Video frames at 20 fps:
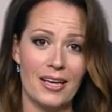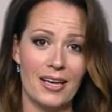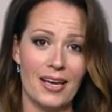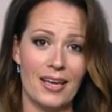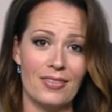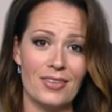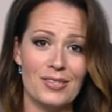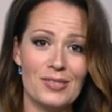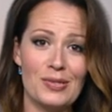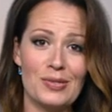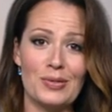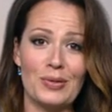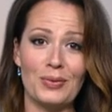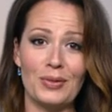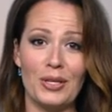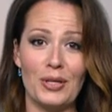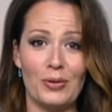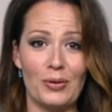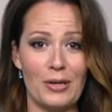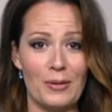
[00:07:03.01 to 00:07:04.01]
And this is
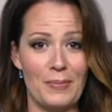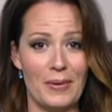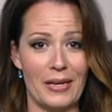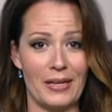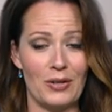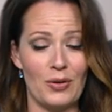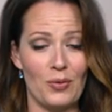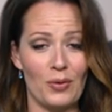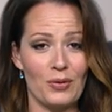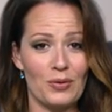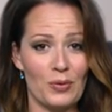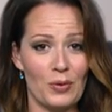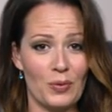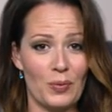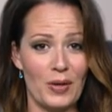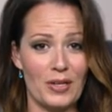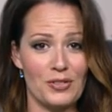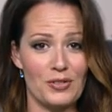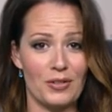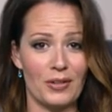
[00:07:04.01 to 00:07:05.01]
only creeping
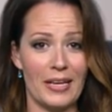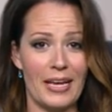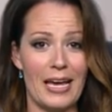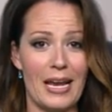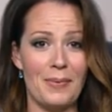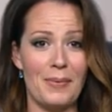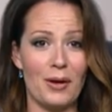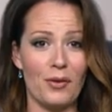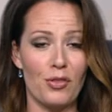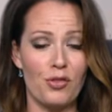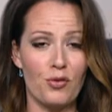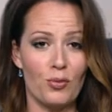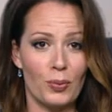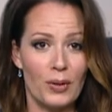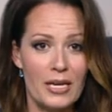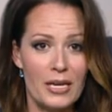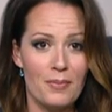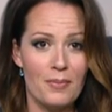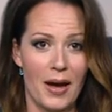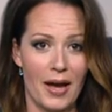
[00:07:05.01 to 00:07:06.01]
north-northwesterly at about
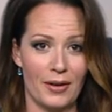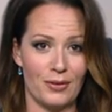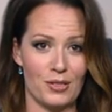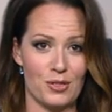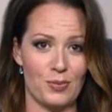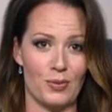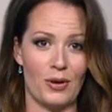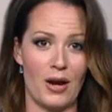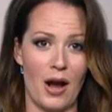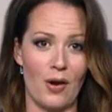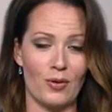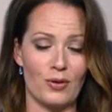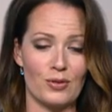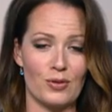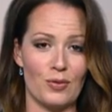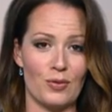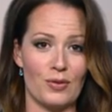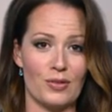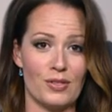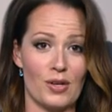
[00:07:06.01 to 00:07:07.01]
3 miles per hour.
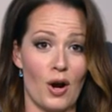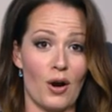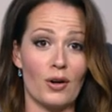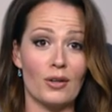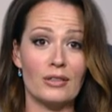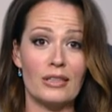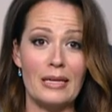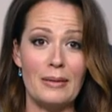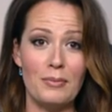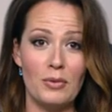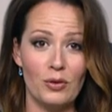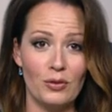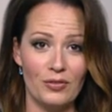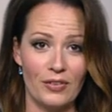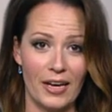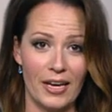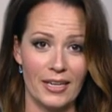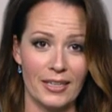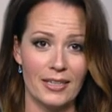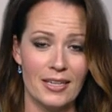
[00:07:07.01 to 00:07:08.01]
So it's hardly
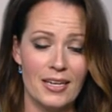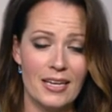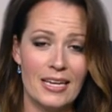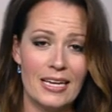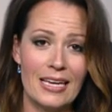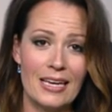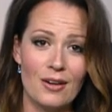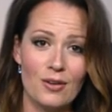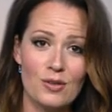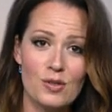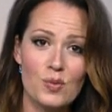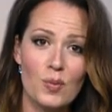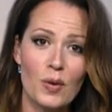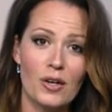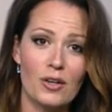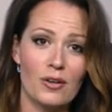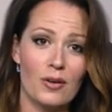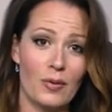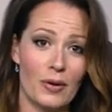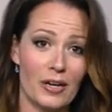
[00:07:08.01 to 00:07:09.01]
moving. Here's
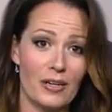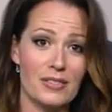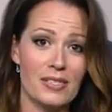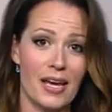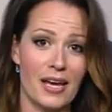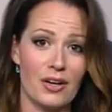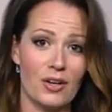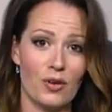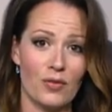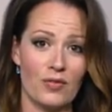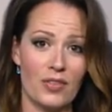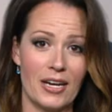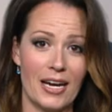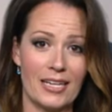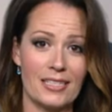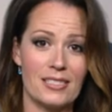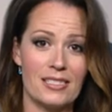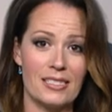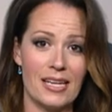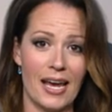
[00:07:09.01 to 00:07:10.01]
where it's headed over the
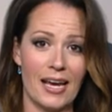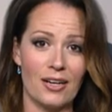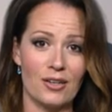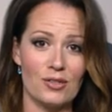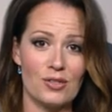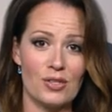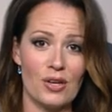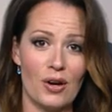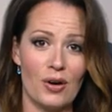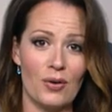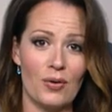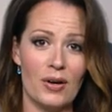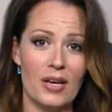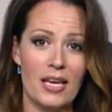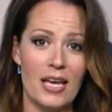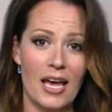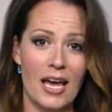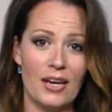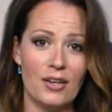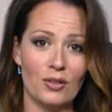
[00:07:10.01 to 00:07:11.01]
next day or so.
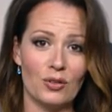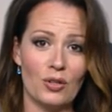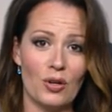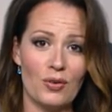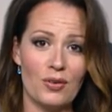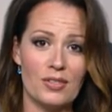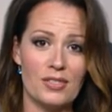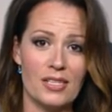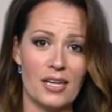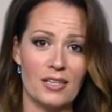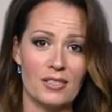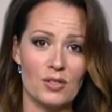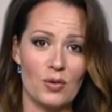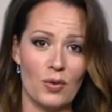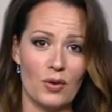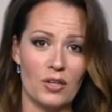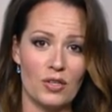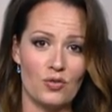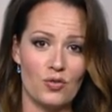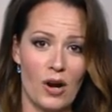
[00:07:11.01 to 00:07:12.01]
And you'll notice that it's
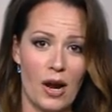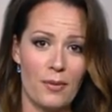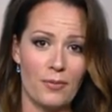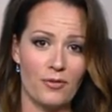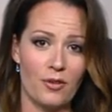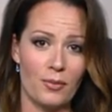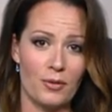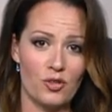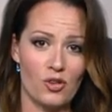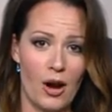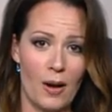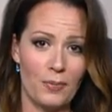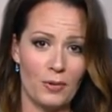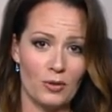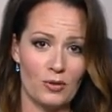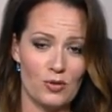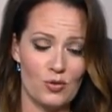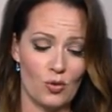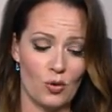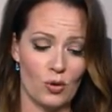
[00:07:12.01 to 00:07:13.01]
going to drop from a tropical
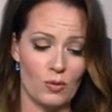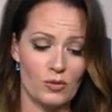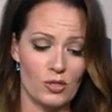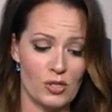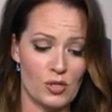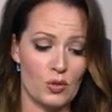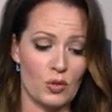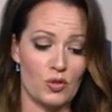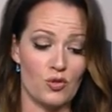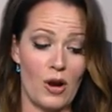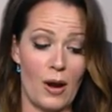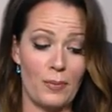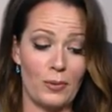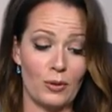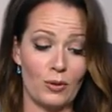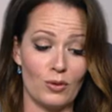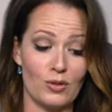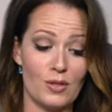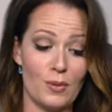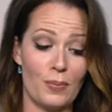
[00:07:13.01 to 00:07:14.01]
storm just to a
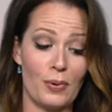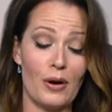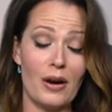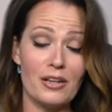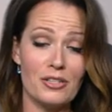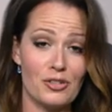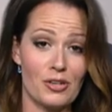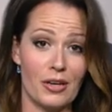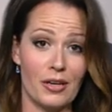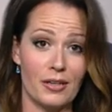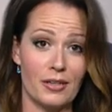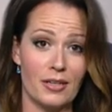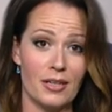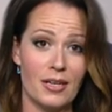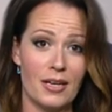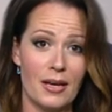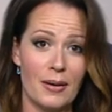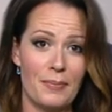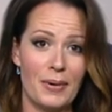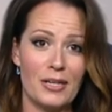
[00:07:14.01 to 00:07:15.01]
tropical depression
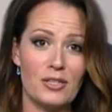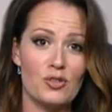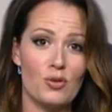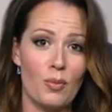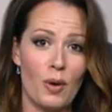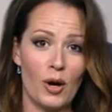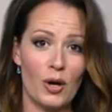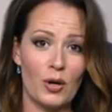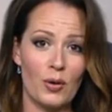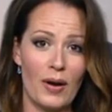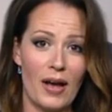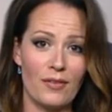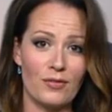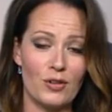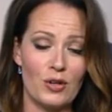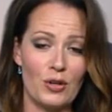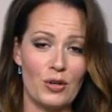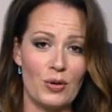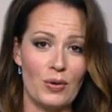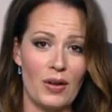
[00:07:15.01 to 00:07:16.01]
by tomorrow
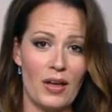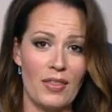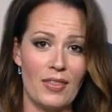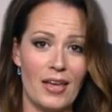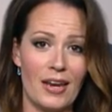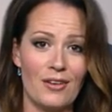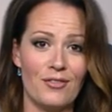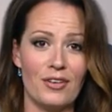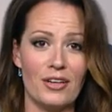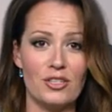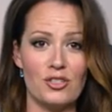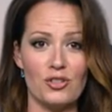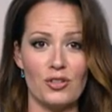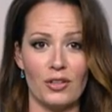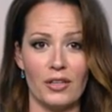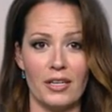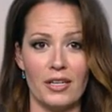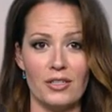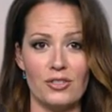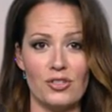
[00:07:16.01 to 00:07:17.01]
afternoon, and then
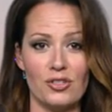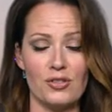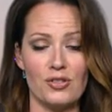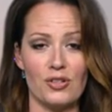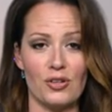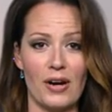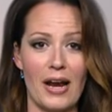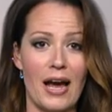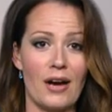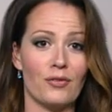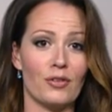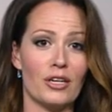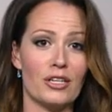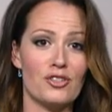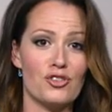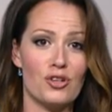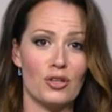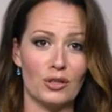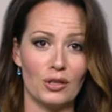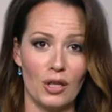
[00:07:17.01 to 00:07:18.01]
eventually just your
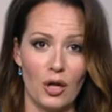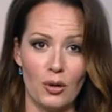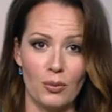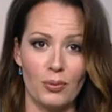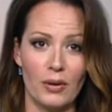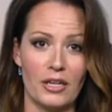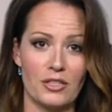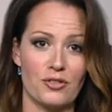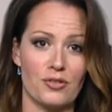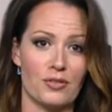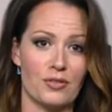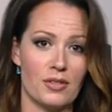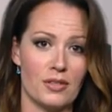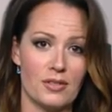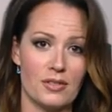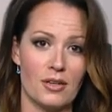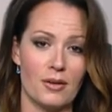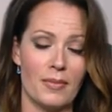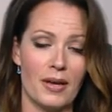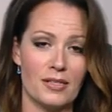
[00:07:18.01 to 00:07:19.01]
average low pressure
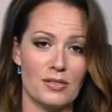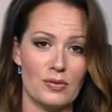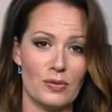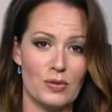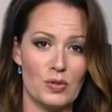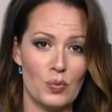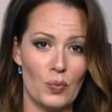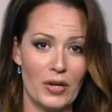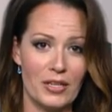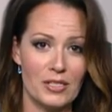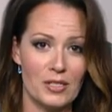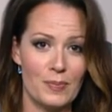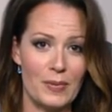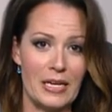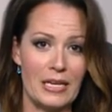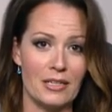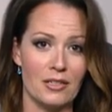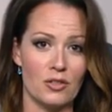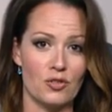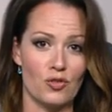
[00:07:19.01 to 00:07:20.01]
system as those winds
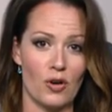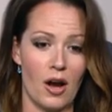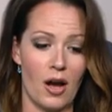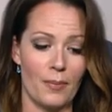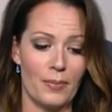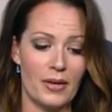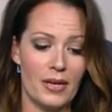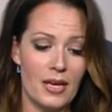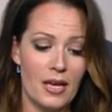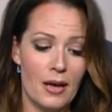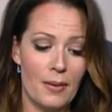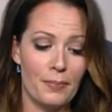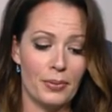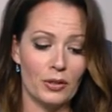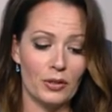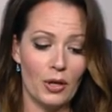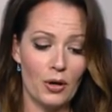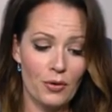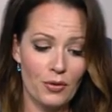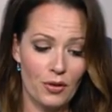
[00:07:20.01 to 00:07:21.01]
begin to drop
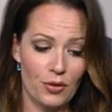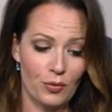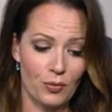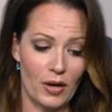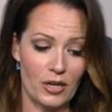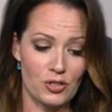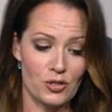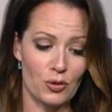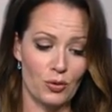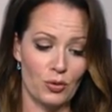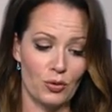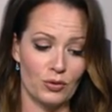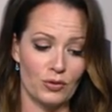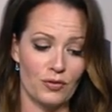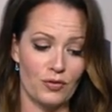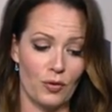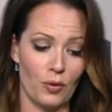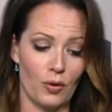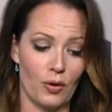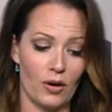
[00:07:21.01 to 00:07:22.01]
below the threshold
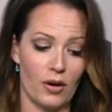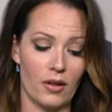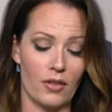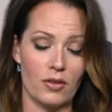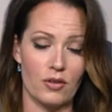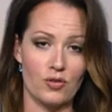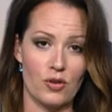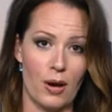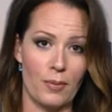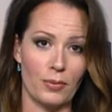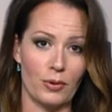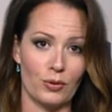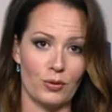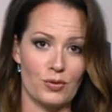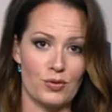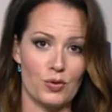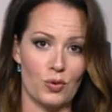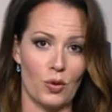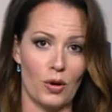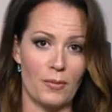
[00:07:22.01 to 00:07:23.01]
for the tropical
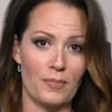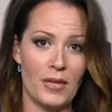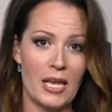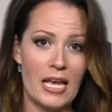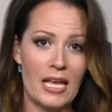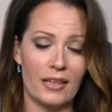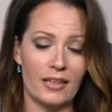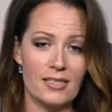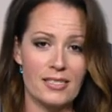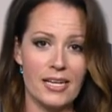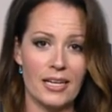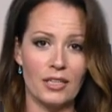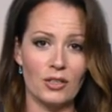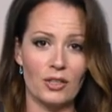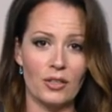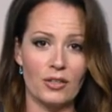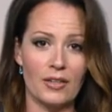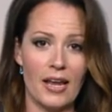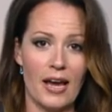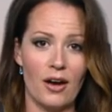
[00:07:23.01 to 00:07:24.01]
storm. Let's take a
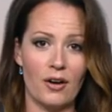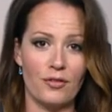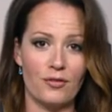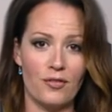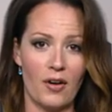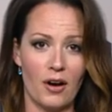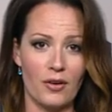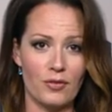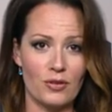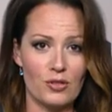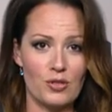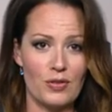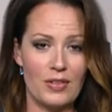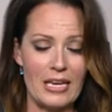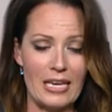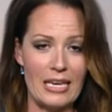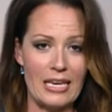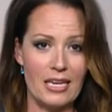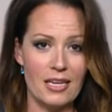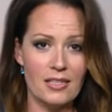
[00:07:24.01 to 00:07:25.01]
look now farther to the
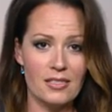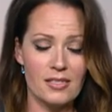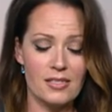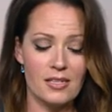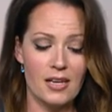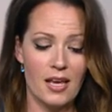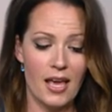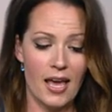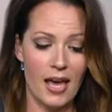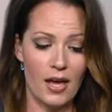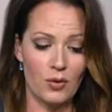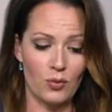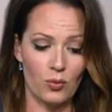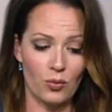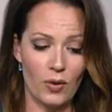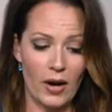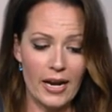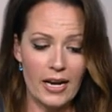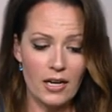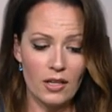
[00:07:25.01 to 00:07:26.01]
east, and
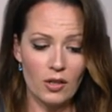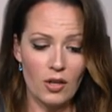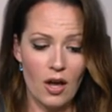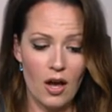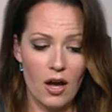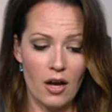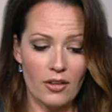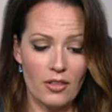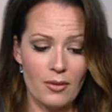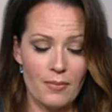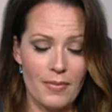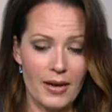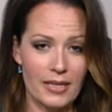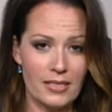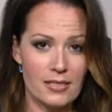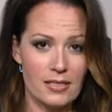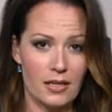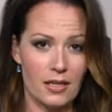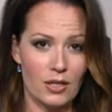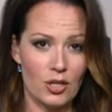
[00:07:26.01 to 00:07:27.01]
right along the
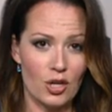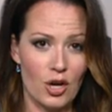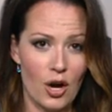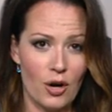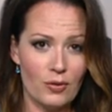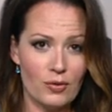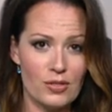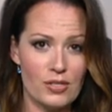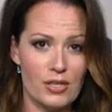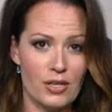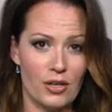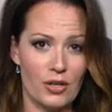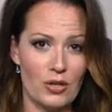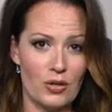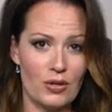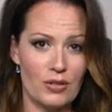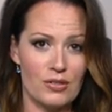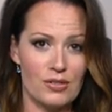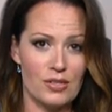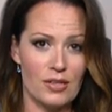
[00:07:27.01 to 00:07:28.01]
Mexican coast here, you
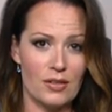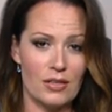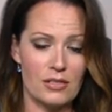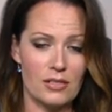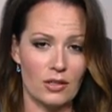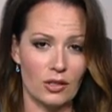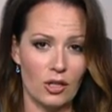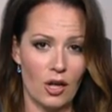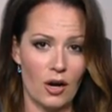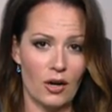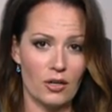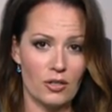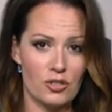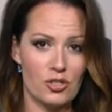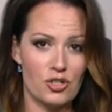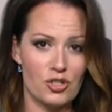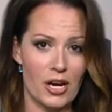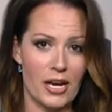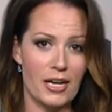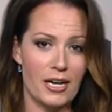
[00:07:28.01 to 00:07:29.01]
can see this large
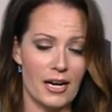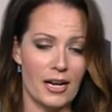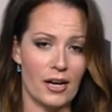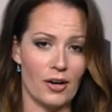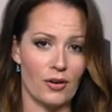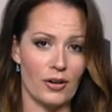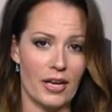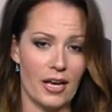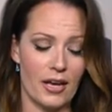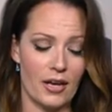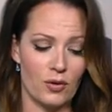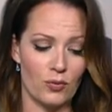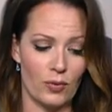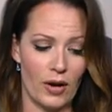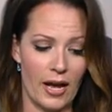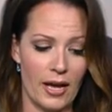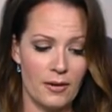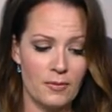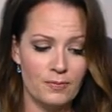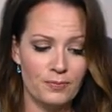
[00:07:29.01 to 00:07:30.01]
shaded area in
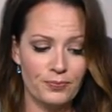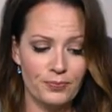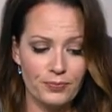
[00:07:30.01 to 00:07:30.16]
red.